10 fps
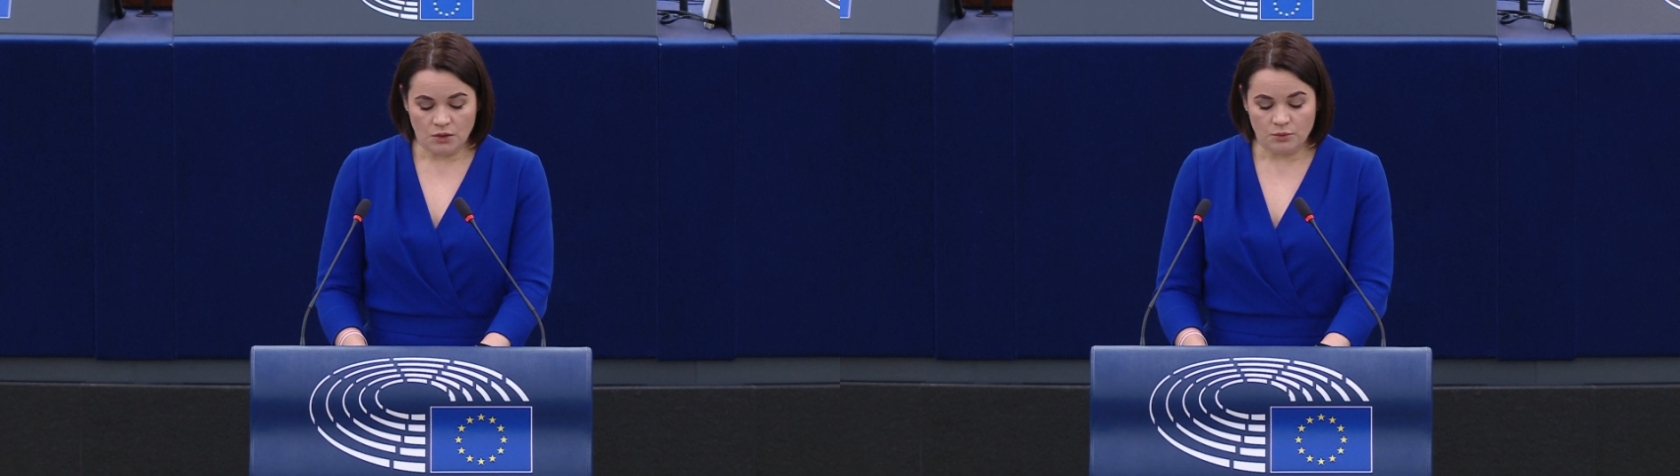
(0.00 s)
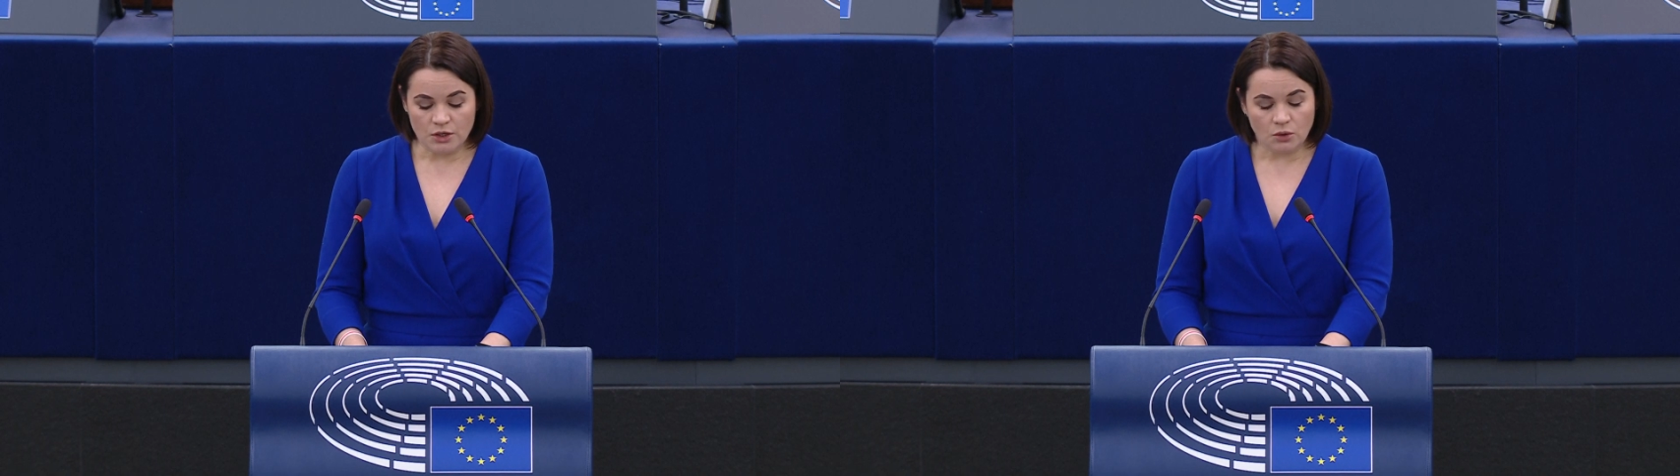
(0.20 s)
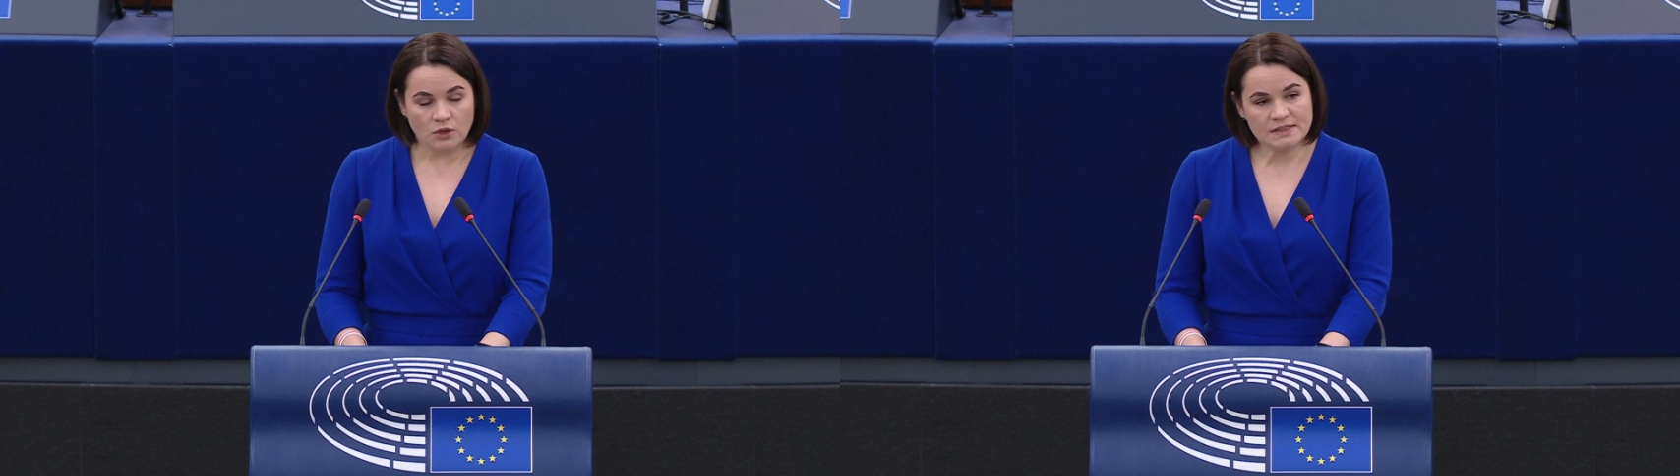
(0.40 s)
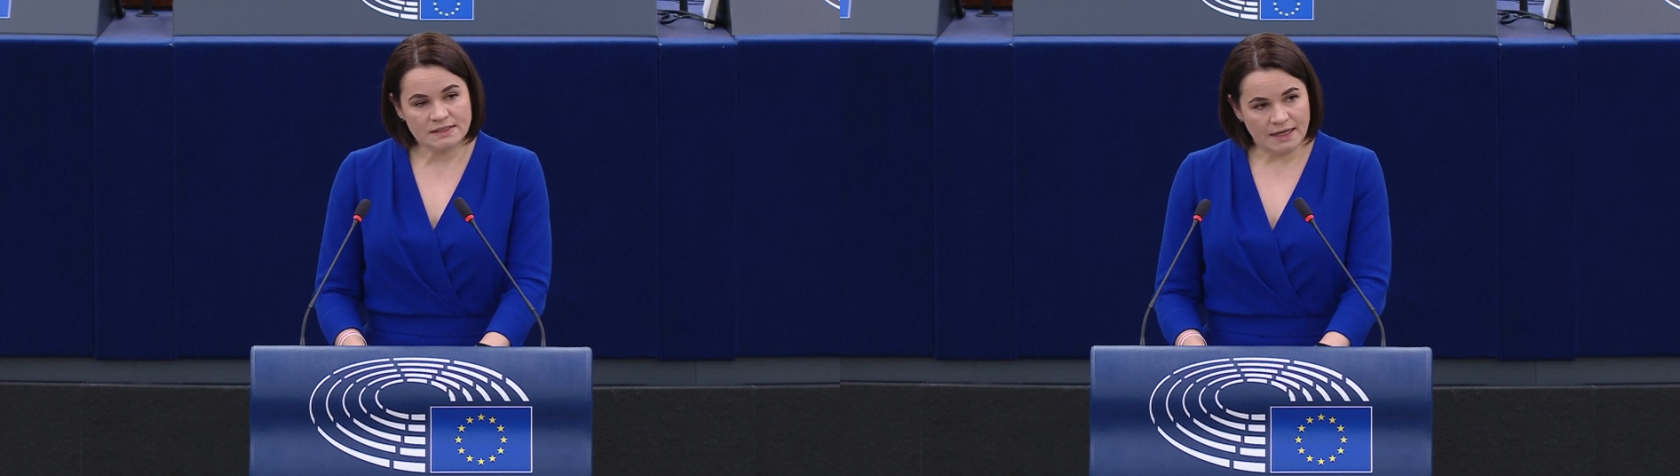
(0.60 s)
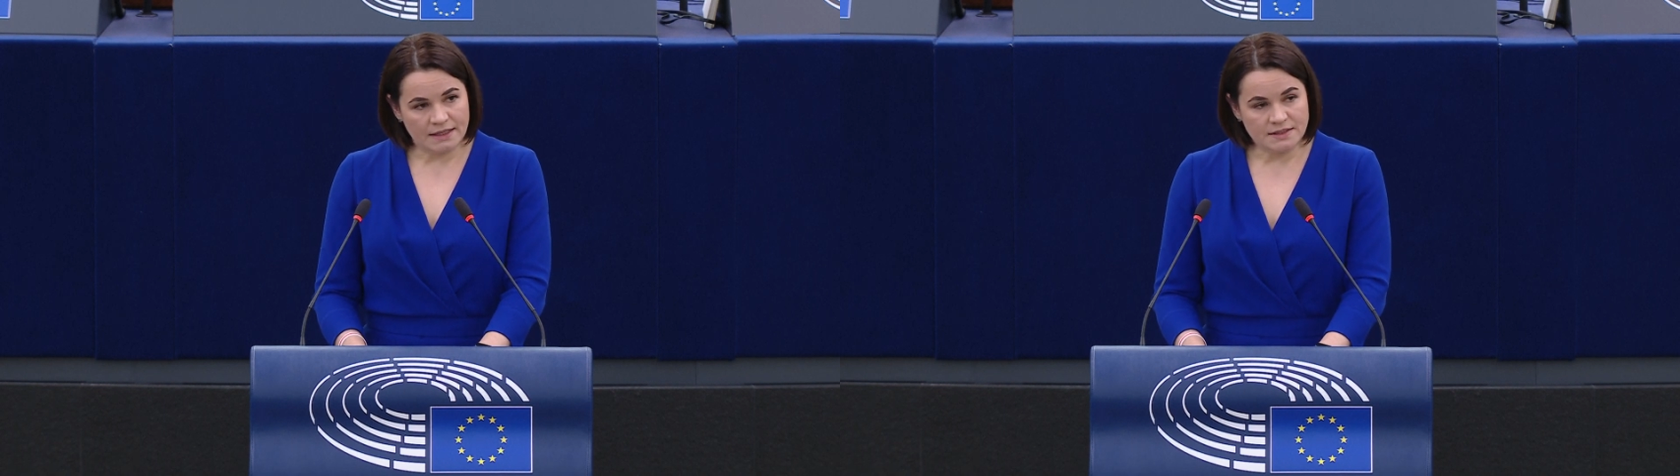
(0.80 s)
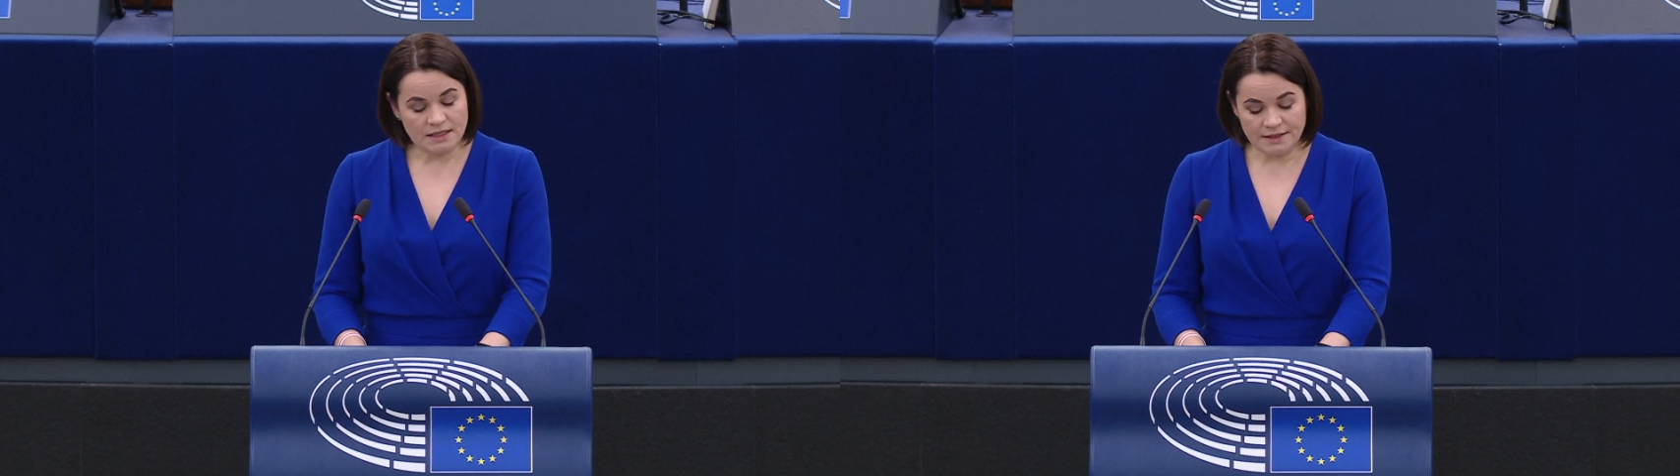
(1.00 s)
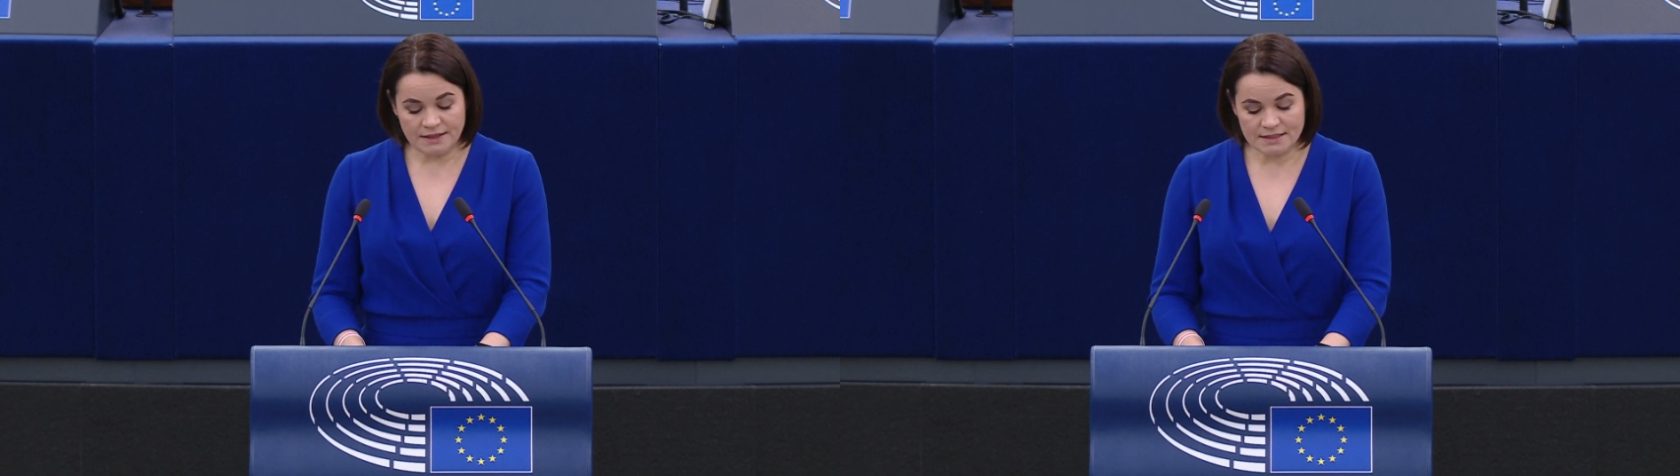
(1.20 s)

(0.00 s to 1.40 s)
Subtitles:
We all stand in